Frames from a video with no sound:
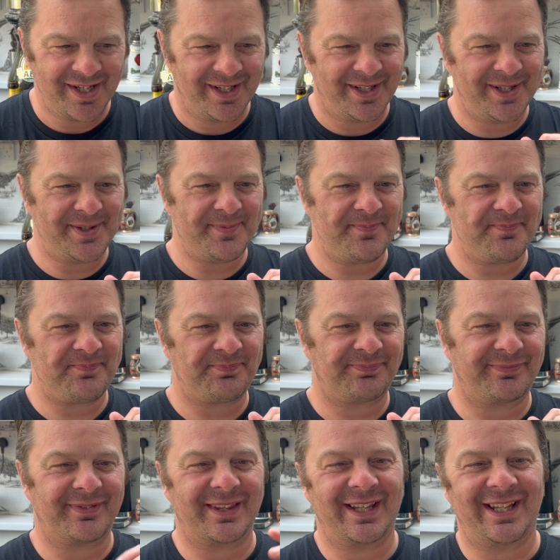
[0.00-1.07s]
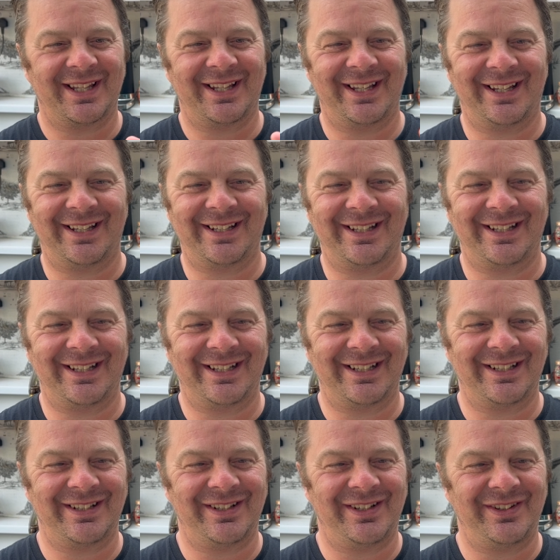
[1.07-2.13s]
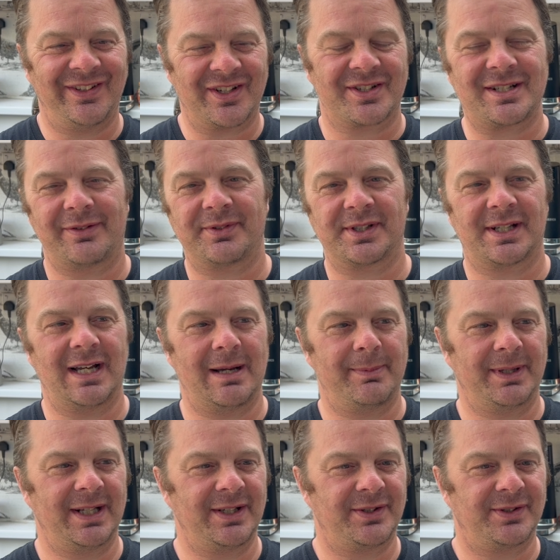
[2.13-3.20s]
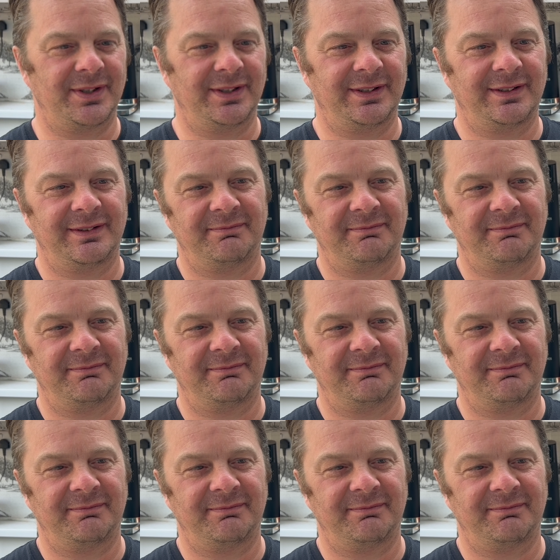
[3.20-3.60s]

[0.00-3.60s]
Um, nice levels of carbonation.